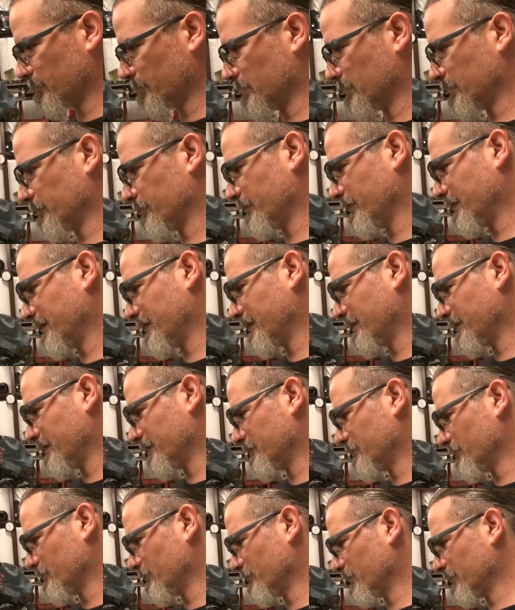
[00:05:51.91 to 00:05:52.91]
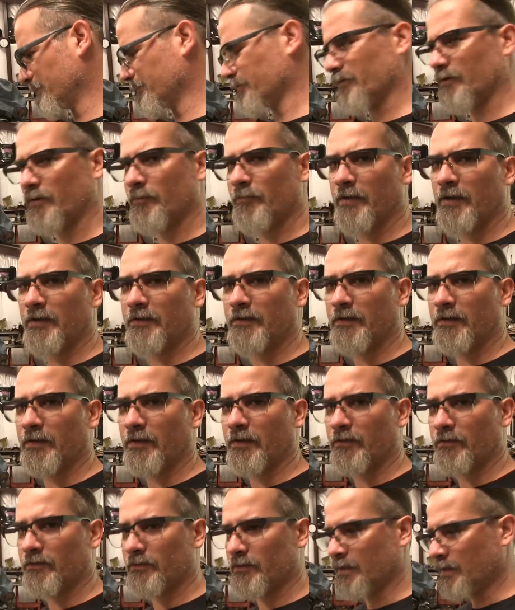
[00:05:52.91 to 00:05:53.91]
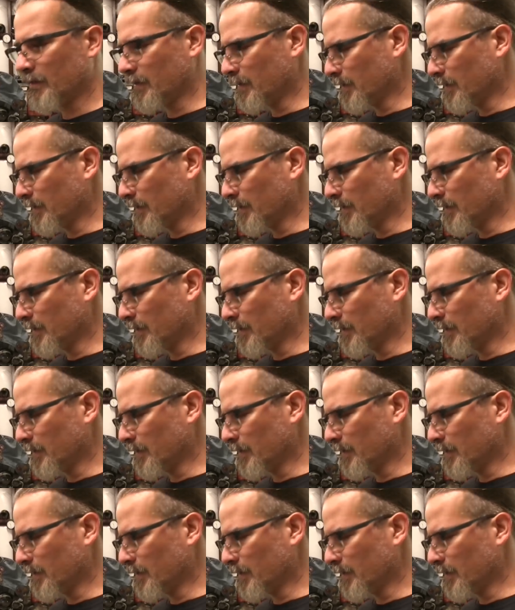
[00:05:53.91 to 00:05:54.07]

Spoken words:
Watch, yeah, I do have it all back together.